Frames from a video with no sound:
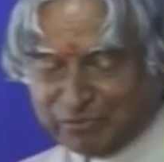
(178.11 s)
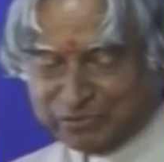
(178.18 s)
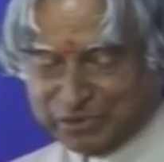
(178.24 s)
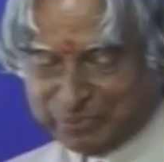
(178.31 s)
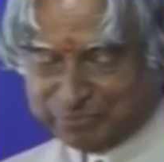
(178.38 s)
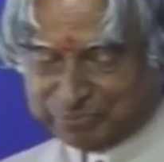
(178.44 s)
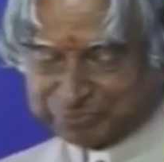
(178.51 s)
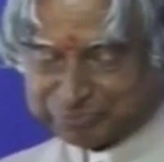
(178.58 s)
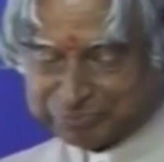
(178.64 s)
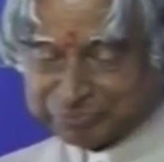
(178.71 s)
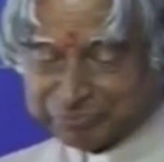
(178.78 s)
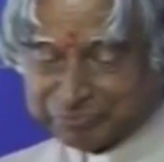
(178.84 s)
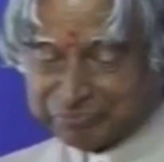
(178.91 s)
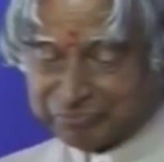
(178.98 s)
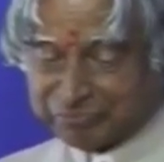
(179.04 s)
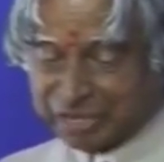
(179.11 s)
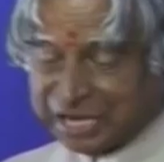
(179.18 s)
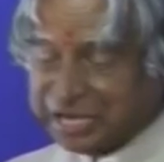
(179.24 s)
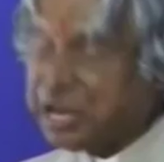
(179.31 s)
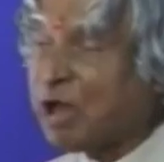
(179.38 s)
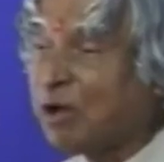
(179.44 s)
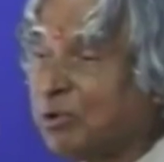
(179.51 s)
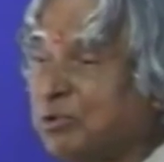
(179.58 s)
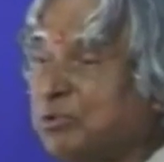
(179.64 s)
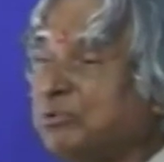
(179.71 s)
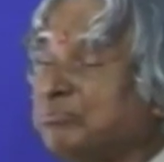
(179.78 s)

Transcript: you. Now,